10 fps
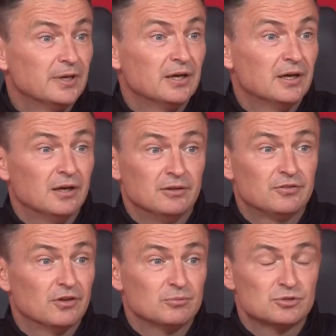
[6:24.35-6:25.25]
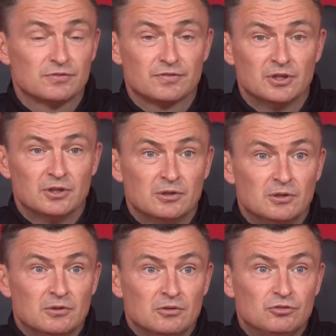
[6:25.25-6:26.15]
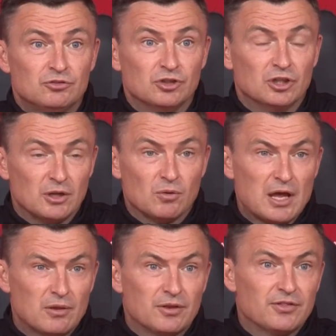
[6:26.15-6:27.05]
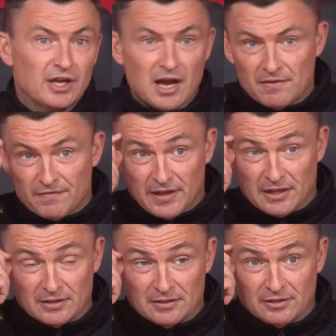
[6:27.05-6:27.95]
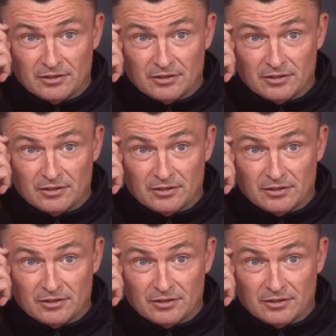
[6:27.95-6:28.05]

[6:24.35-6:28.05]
In terms of certainly like the thing I felt